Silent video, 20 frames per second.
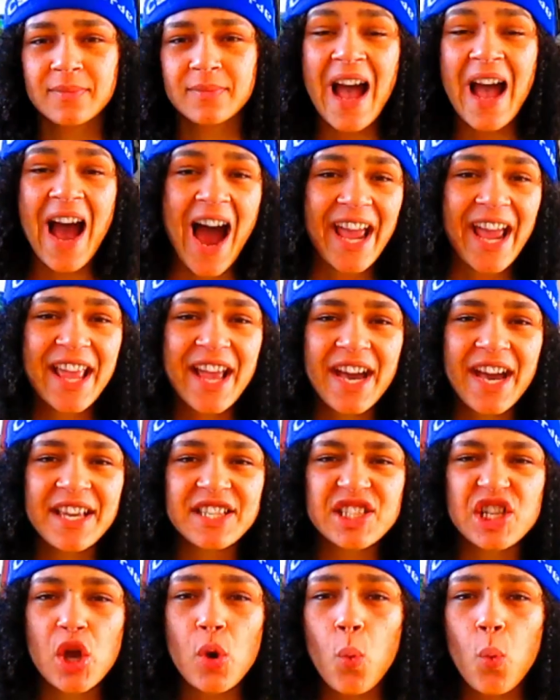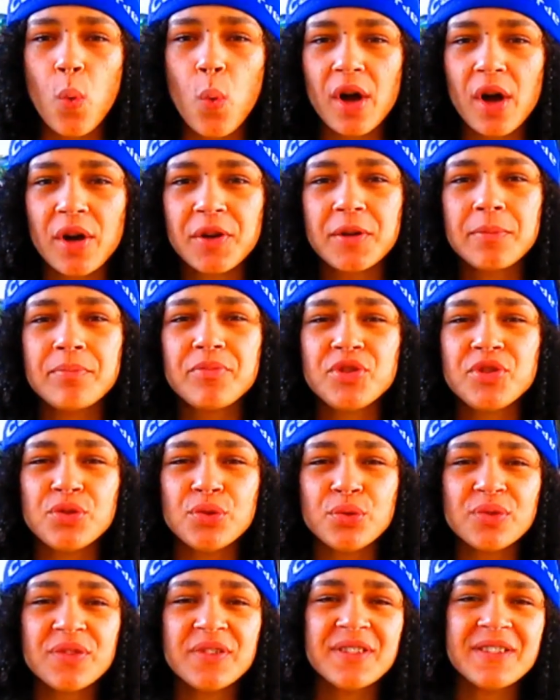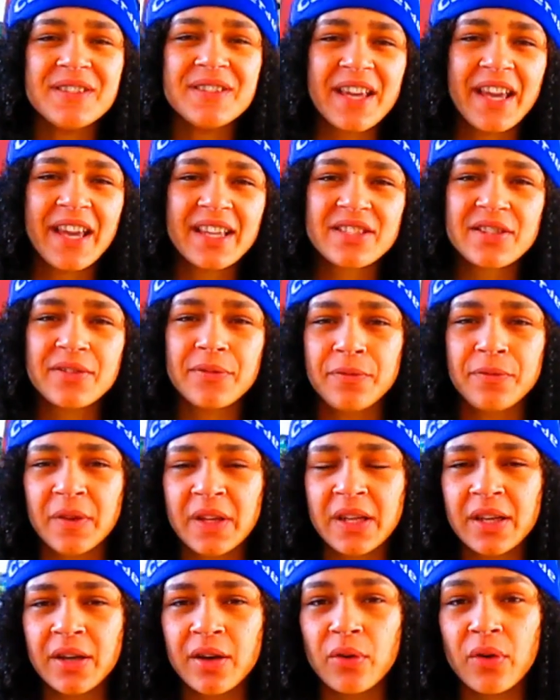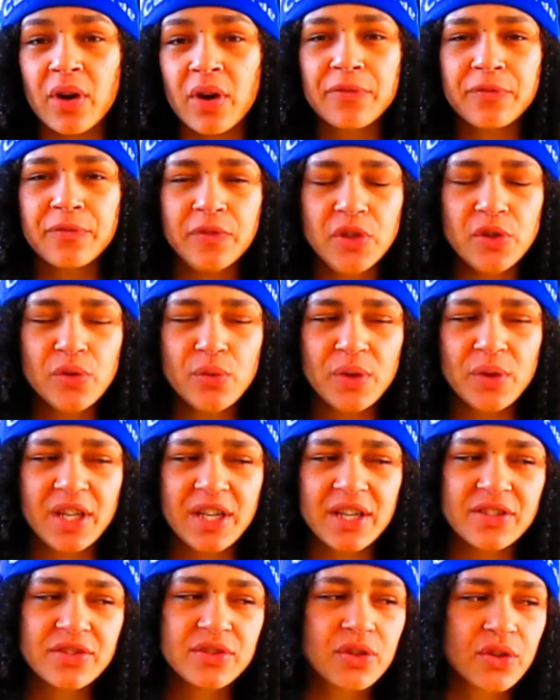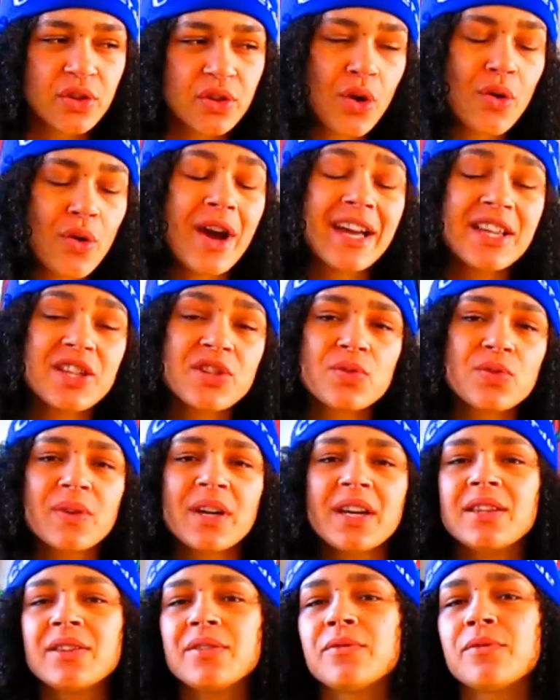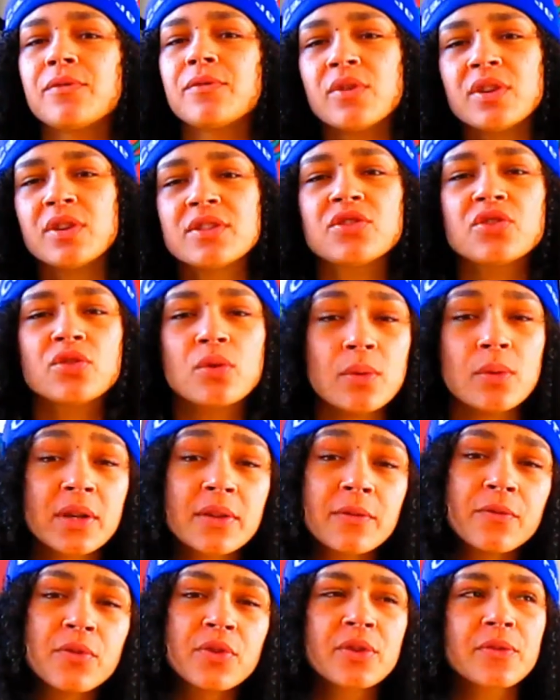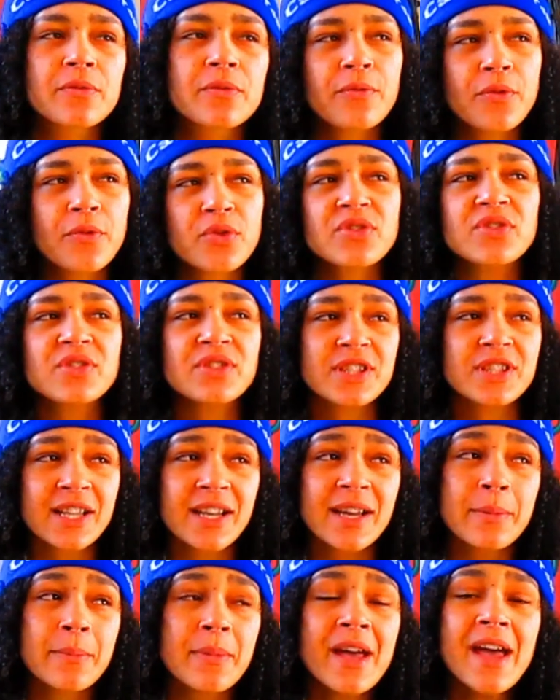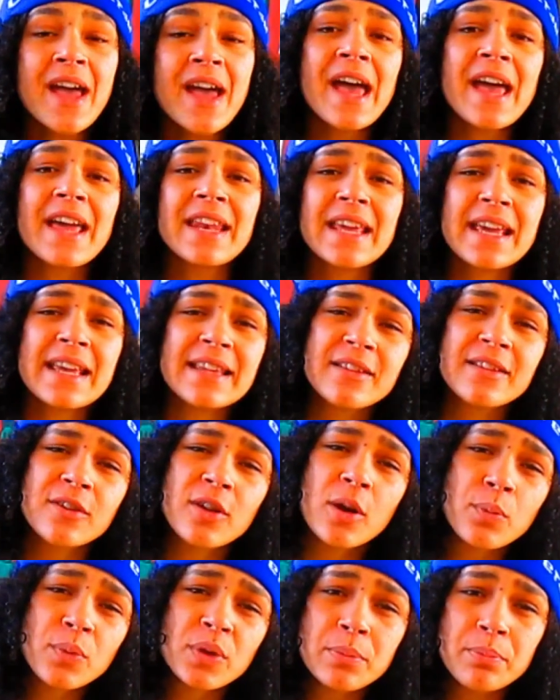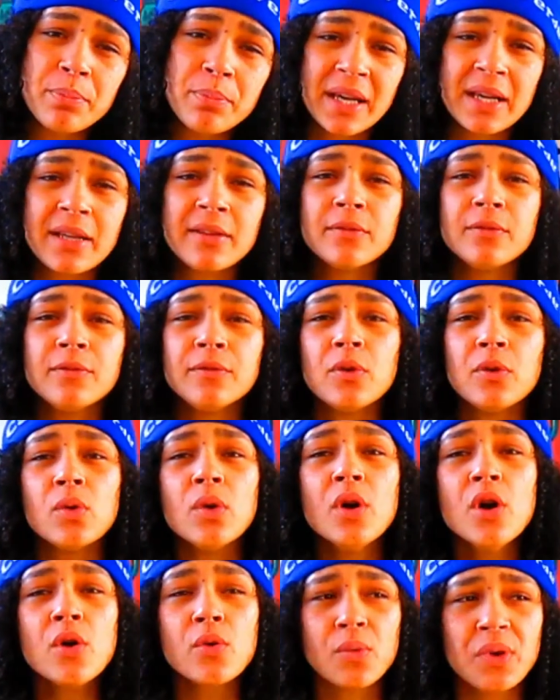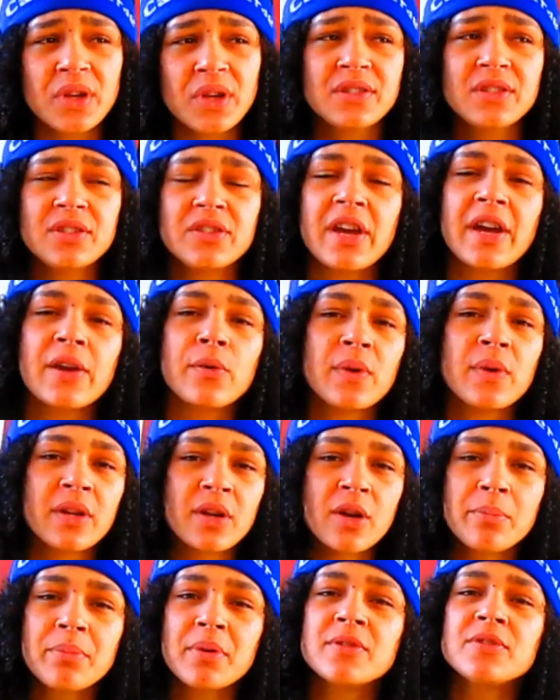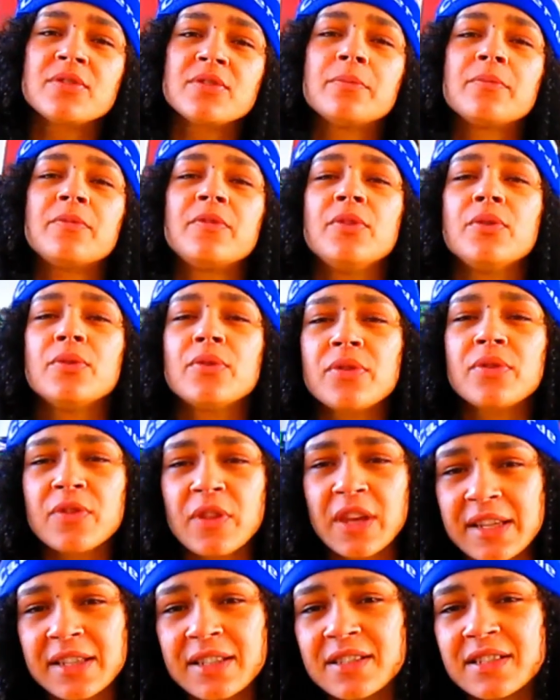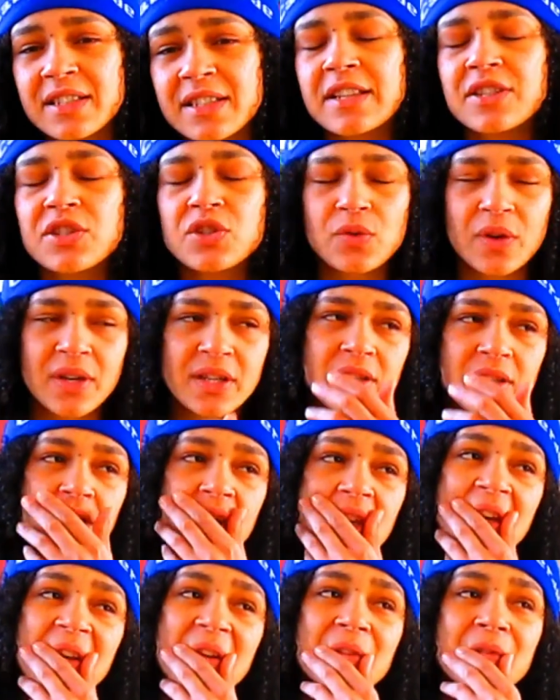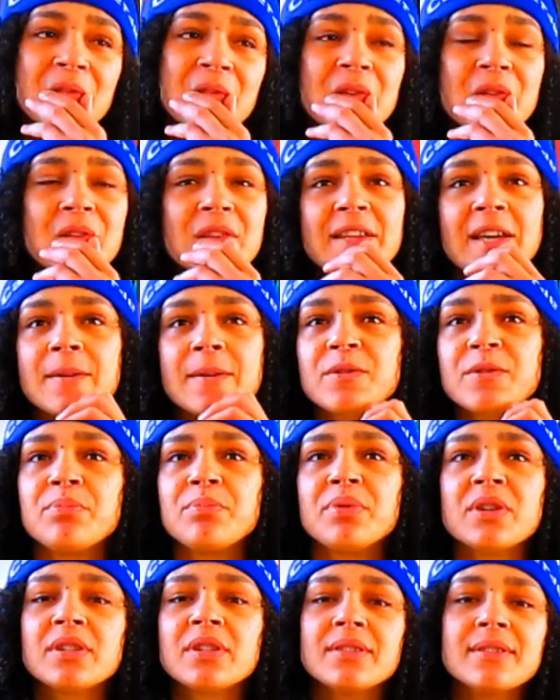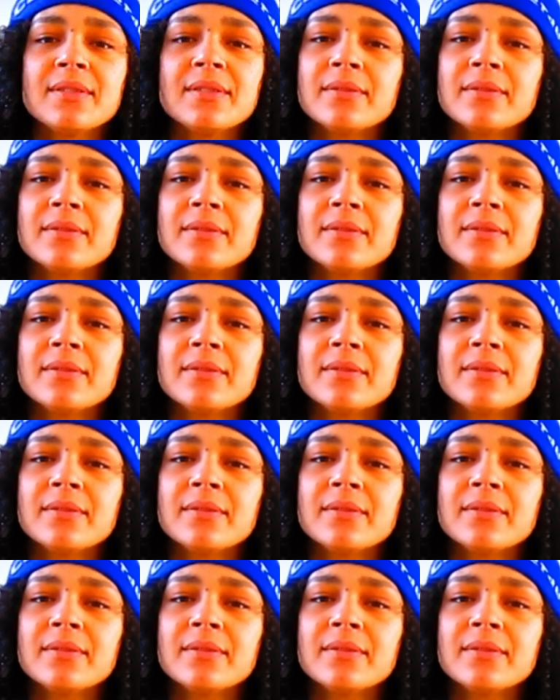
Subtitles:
Hi guys, and welcome to today's video. A few years ago I tried the front squat for the first time and ended up with painful wrists. I read up on some few things, tried it again a few times, but